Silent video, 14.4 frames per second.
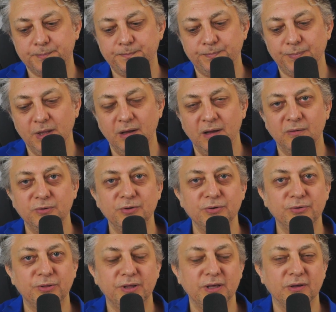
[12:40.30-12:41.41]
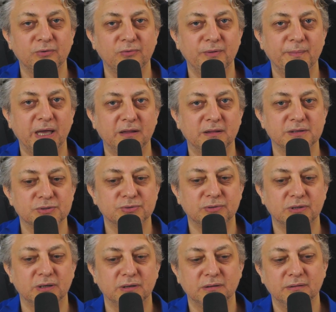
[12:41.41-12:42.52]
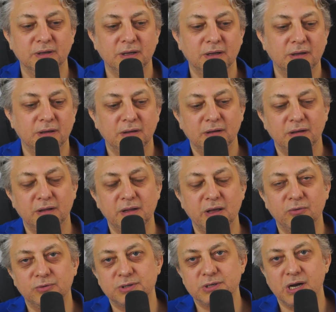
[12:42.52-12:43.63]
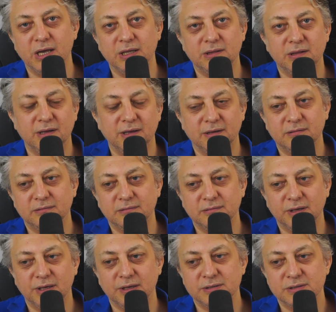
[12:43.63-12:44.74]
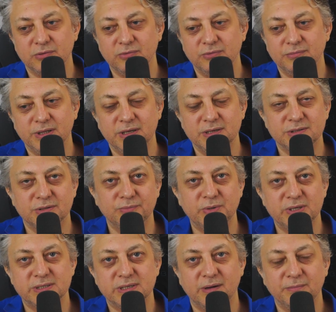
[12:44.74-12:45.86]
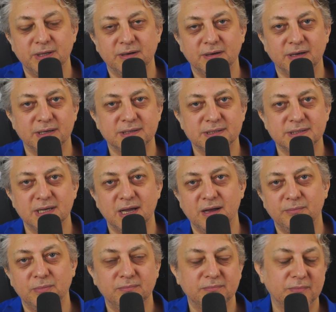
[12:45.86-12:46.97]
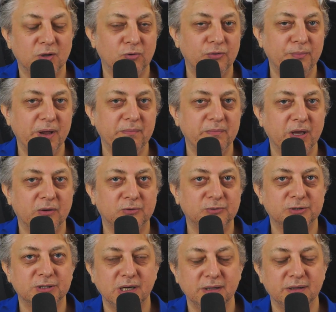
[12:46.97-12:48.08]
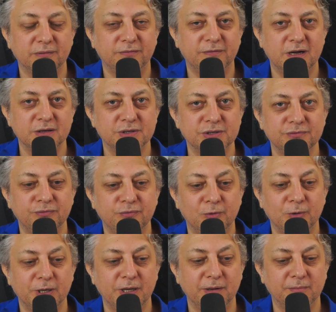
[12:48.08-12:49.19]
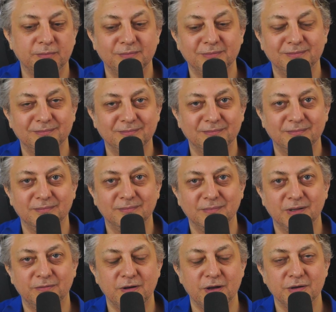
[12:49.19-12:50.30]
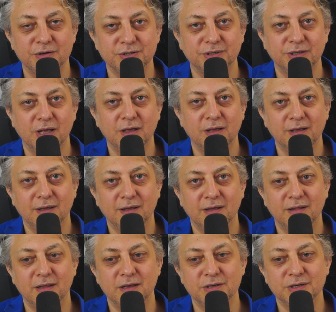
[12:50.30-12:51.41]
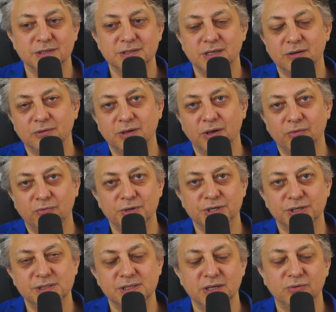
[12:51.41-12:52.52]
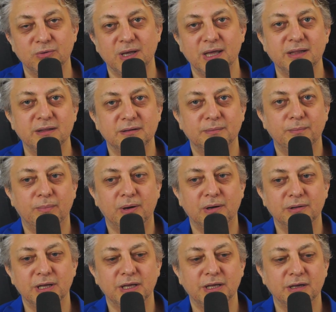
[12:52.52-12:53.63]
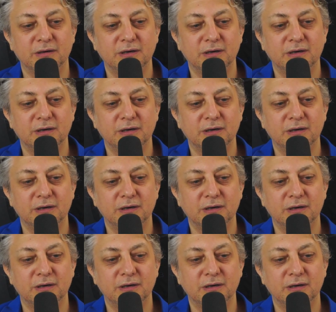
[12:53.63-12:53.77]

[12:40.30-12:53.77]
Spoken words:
How do you think we make this work? And they would write like, okay, so it needs to be something like sum, or maybe I would write the function for them, the function, and then just say, okay, we just need to add body here.